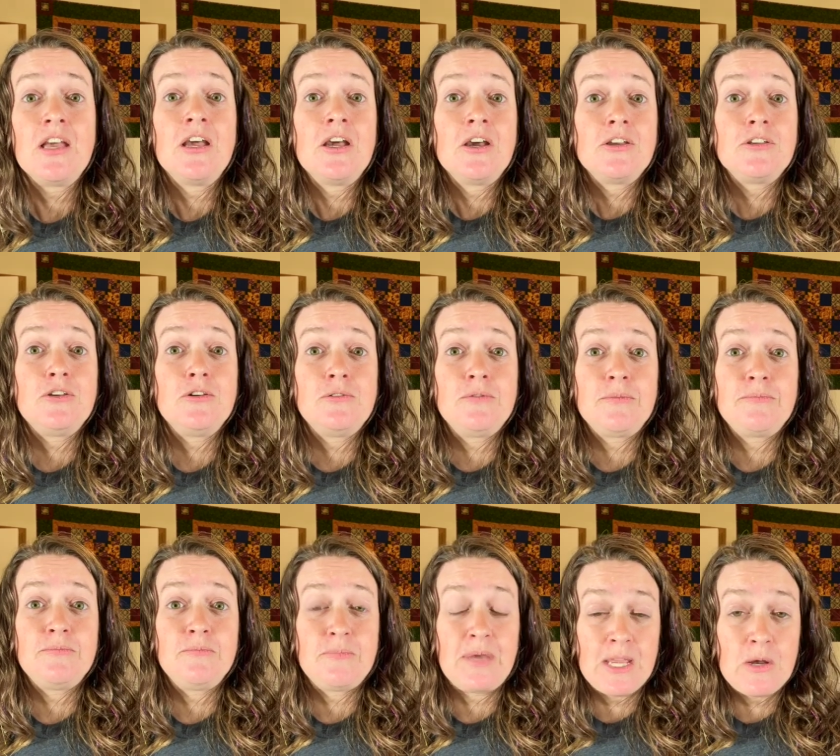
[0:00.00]
you
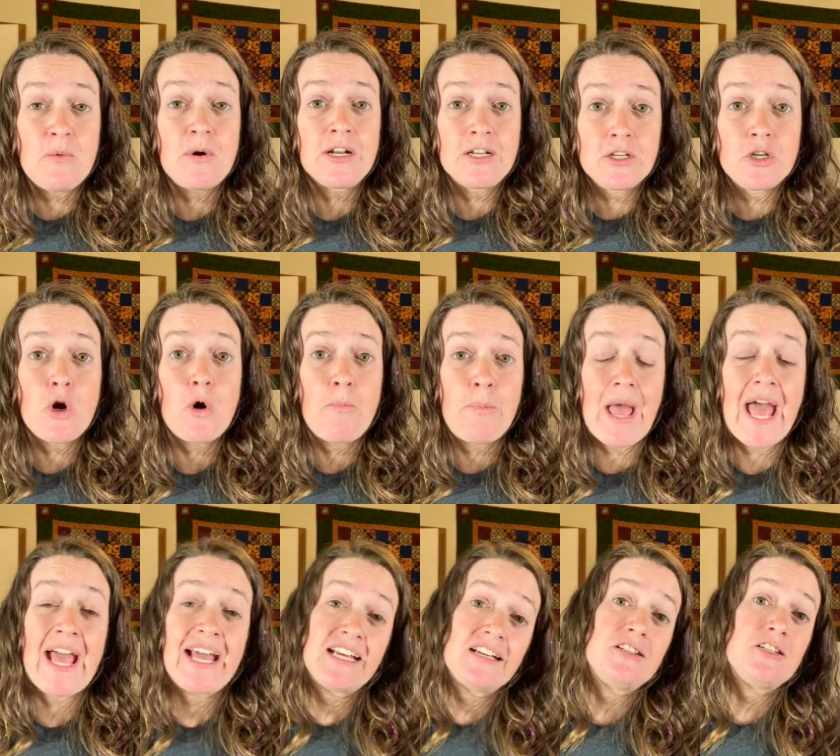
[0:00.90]
may want to go
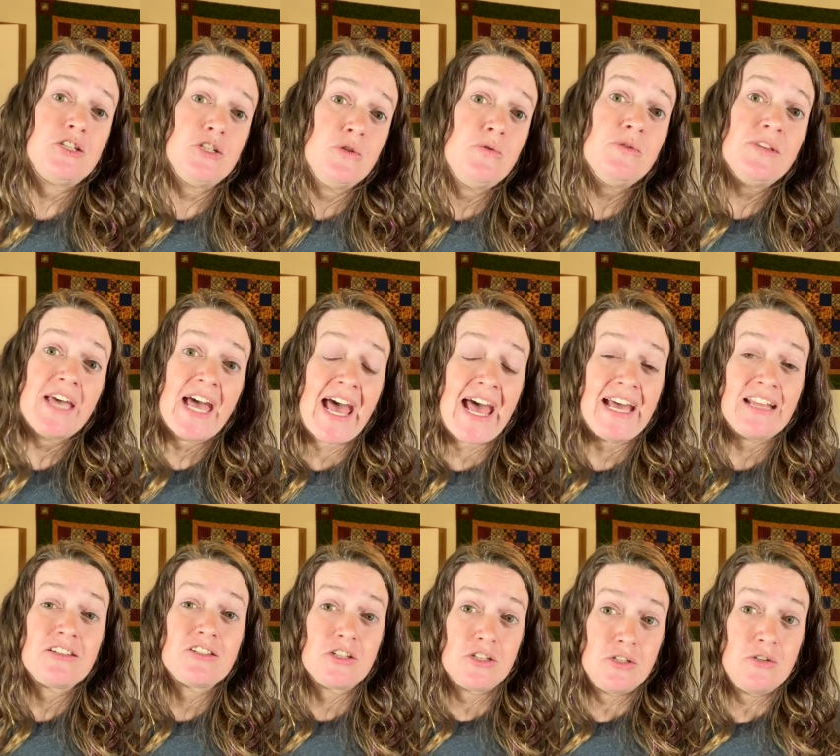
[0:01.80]
back and do
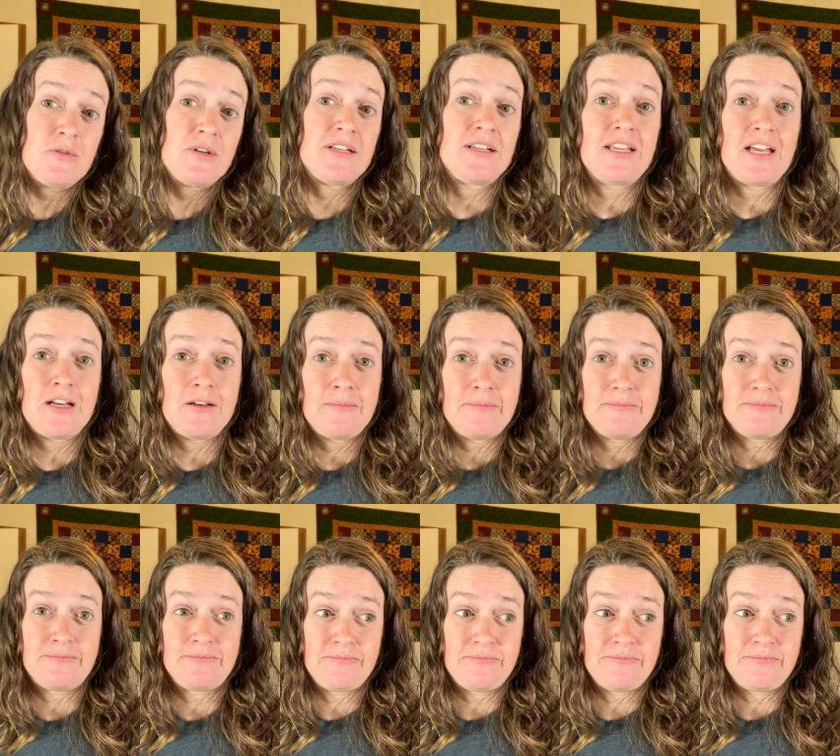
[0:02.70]
that so you can help